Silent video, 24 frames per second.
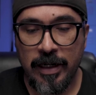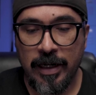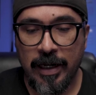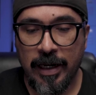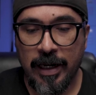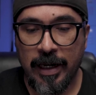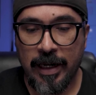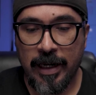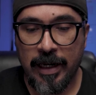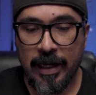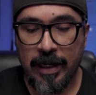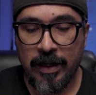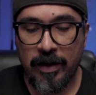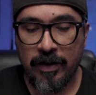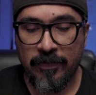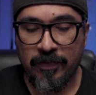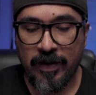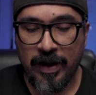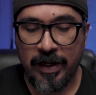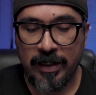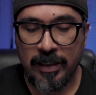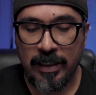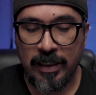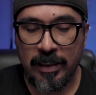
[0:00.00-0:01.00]
And if
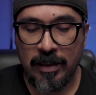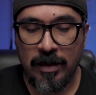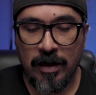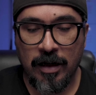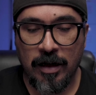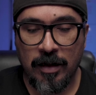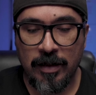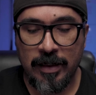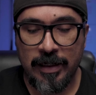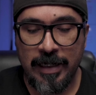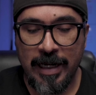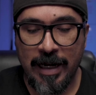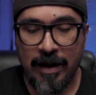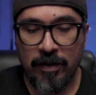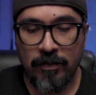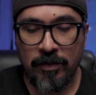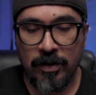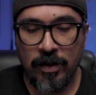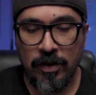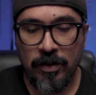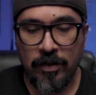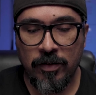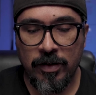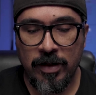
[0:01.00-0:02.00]
I click on
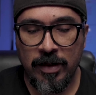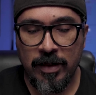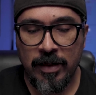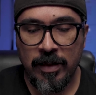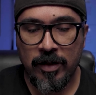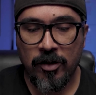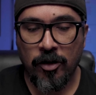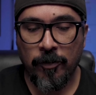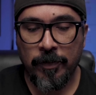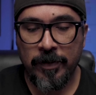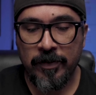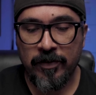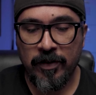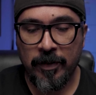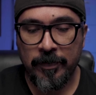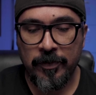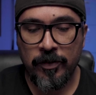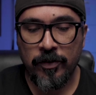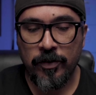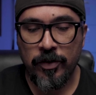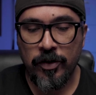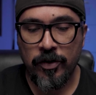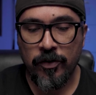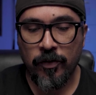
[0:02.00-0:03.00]
download, opens up
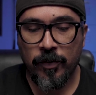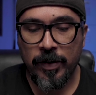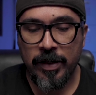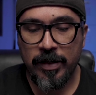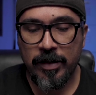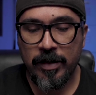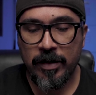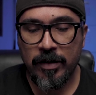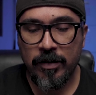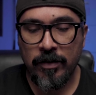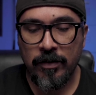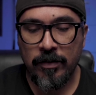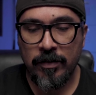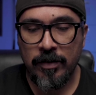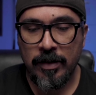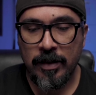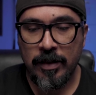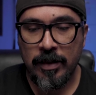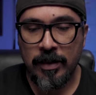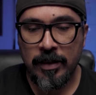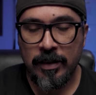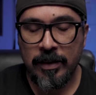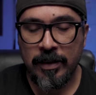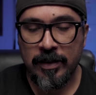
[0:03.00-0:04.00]
to a new window.
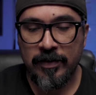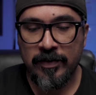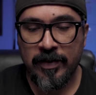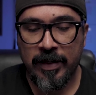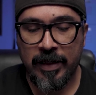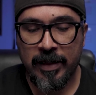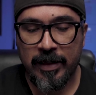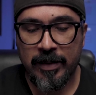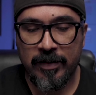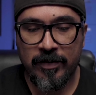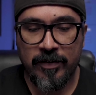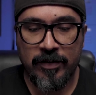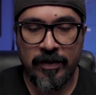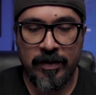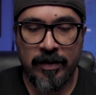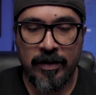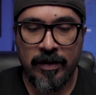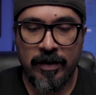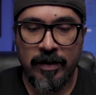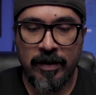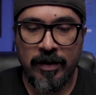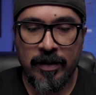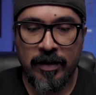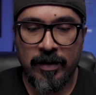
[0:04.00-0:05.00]
Let's hit
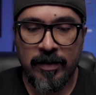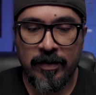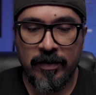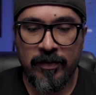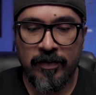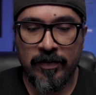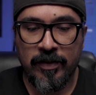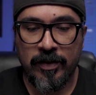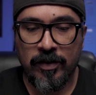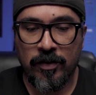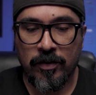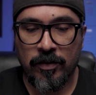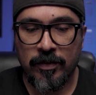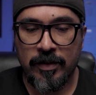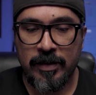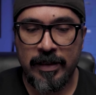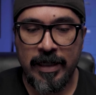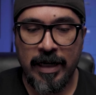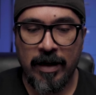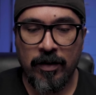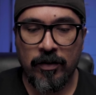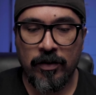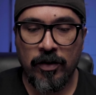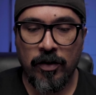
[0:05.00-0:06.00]
this little
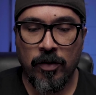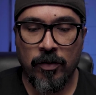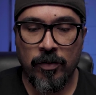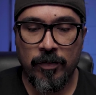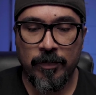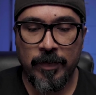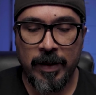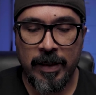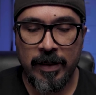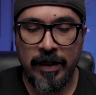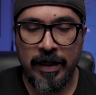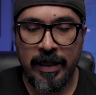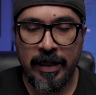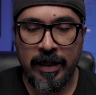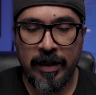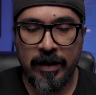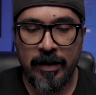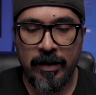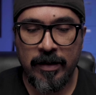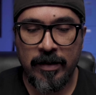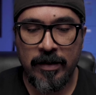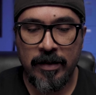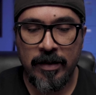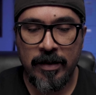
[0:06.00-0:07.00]
download button
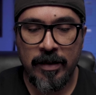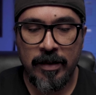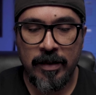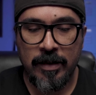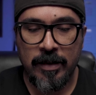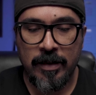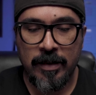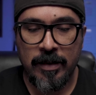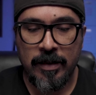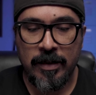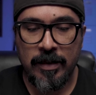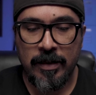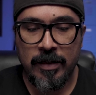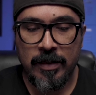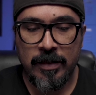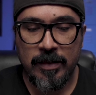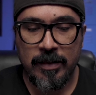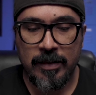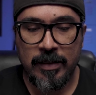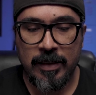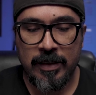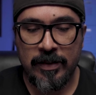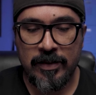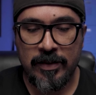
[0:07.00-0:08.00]
here.
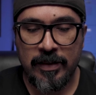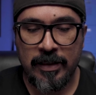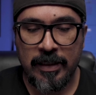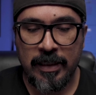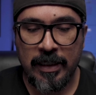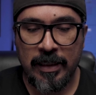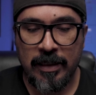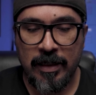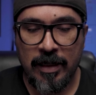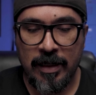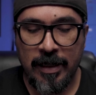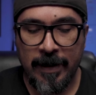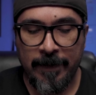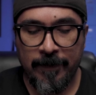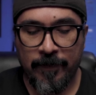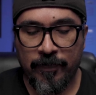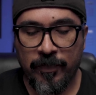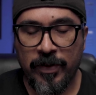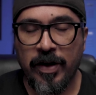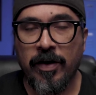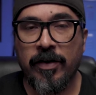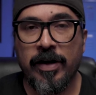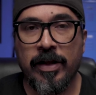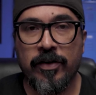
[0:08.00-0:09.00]
Let's click on it.
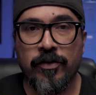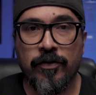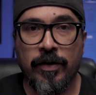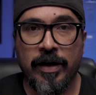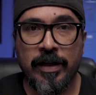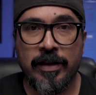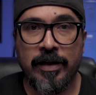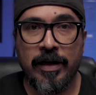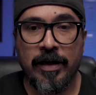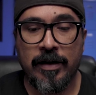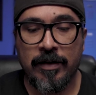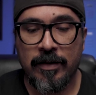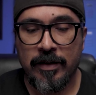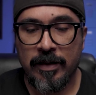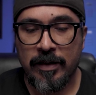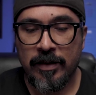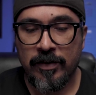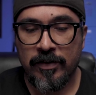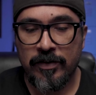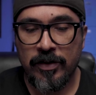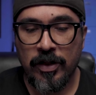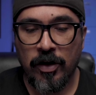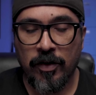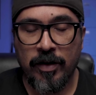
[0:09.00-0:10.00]
There it is right there.
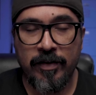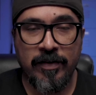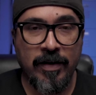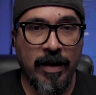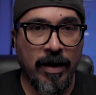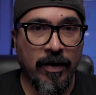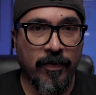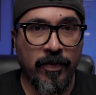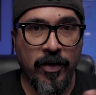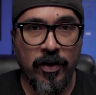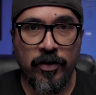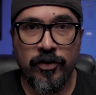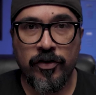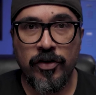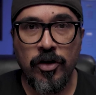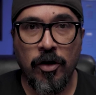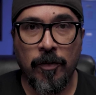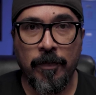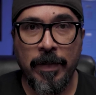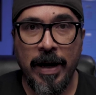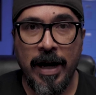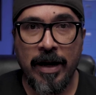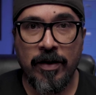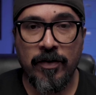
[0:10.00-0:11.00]
Notice how there's no
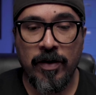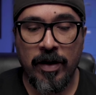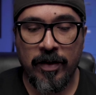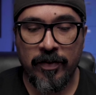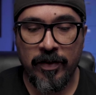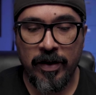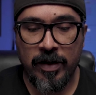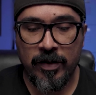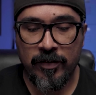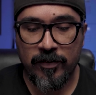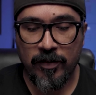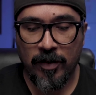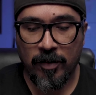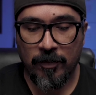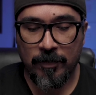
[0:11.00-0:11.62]
background there. It's all